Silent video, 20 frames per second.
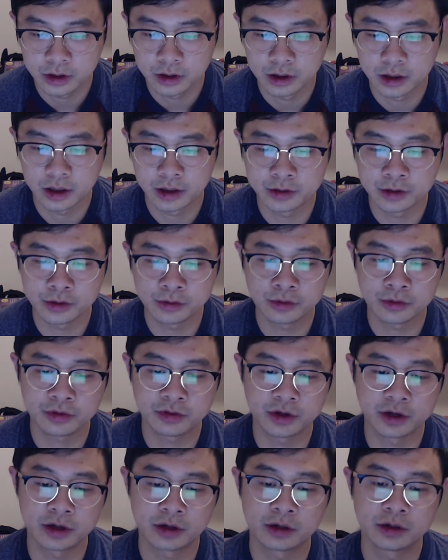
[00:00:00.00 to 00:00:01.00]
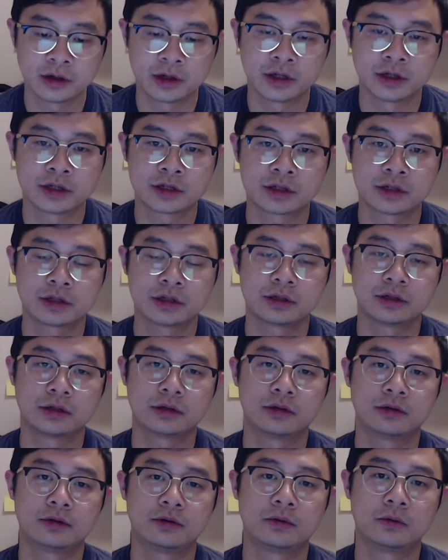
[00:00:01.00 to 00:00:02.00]
Another thing is
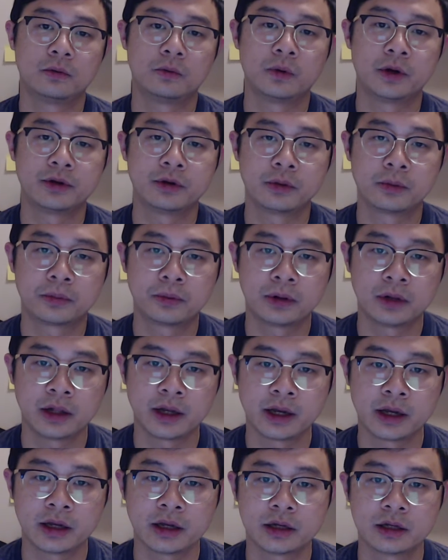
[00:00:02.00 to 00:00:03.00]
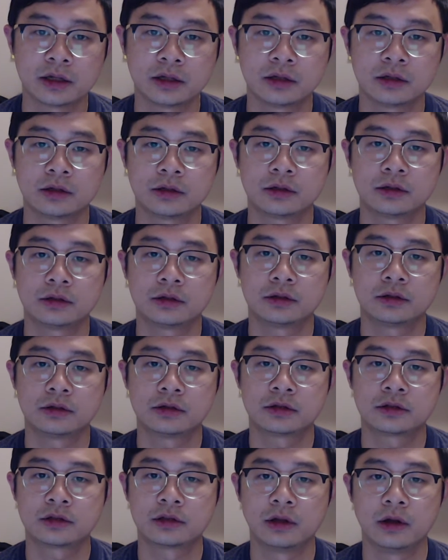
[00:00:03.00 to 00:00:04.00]
when you're playing
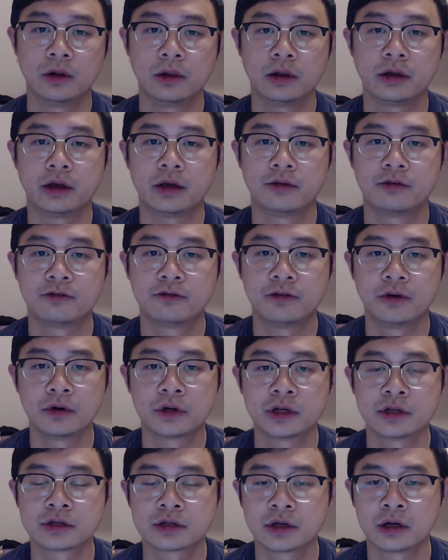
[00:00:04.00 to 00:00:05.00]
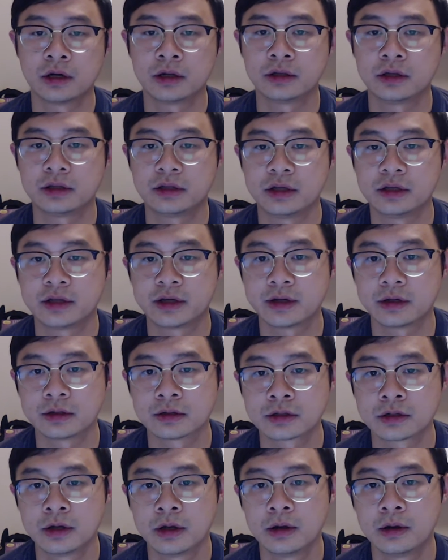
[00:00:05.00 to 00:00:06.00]
slowly, focus on the
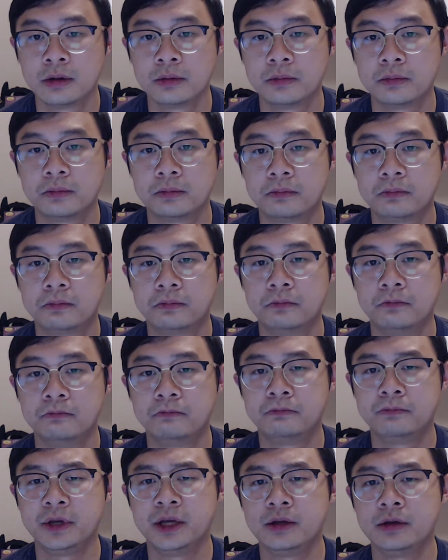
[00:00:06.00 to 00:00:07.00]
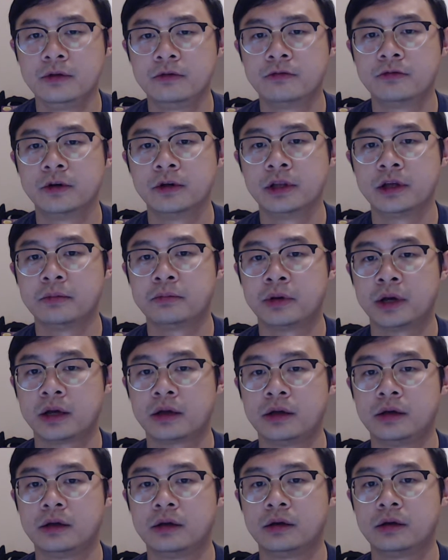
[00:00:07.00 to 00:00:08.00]
details. Be really
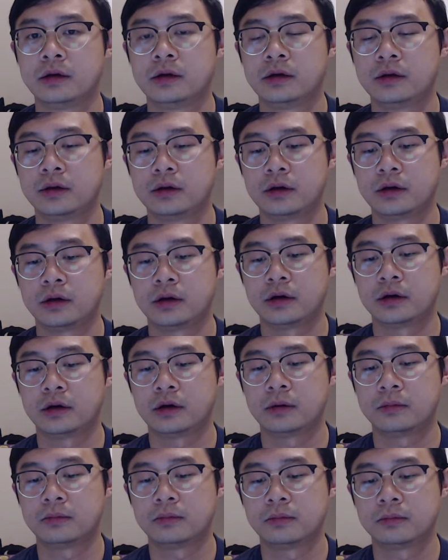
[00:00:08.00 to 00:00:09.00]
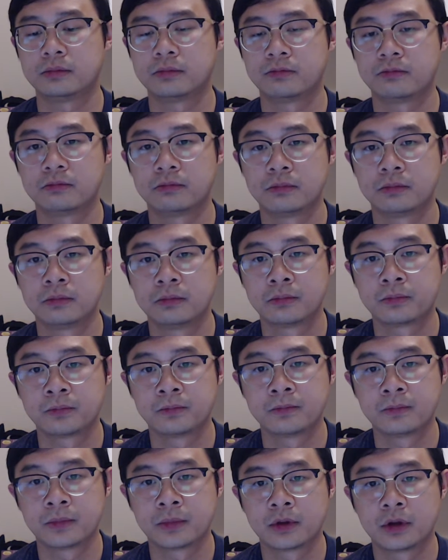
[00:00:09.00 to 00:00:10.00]
picky.
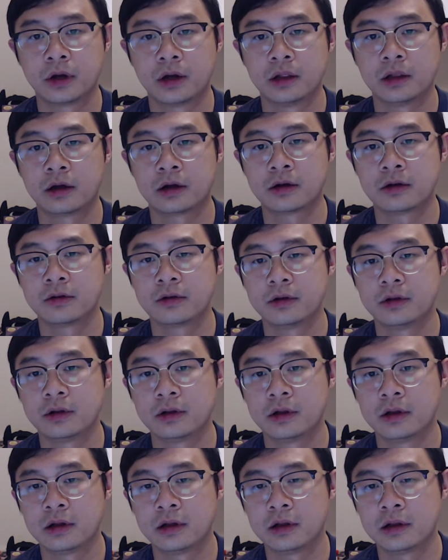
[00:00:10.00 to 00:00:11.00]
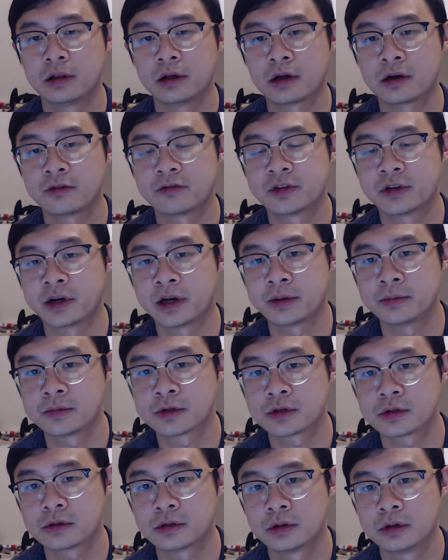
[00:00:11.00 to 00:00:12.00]
A lot of
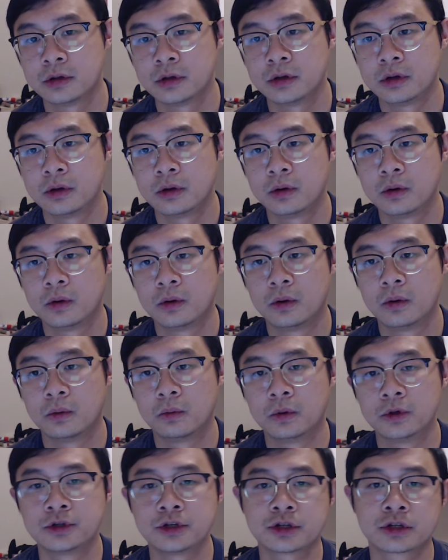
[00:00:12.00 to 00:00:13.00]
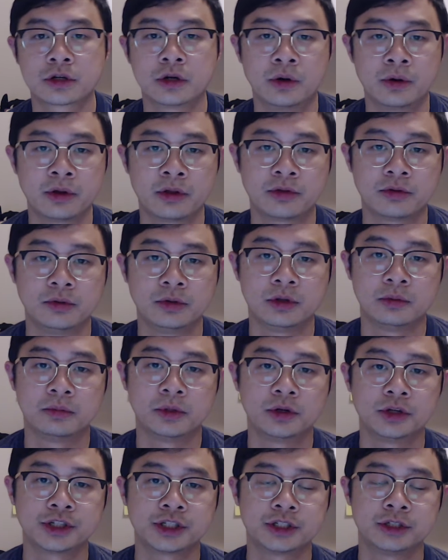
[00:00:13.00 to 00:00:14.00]
times we're just going through the
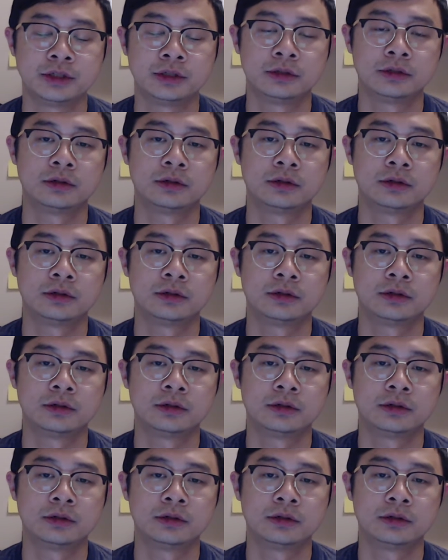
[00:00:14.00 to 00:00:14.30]
motion,